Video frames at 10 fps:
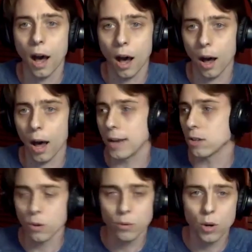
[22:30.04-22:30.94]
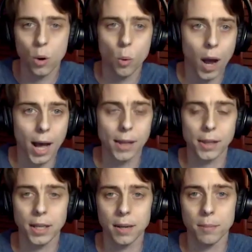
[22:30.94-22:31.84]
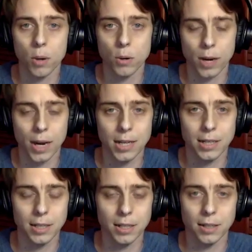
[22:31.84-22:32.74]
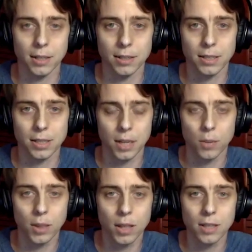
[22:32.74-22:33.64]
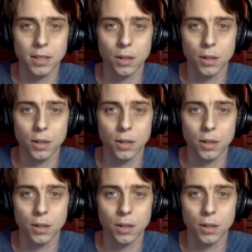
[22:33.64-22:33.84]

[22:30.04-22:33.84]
I don't know why Liam O'Grady didn't stick with this.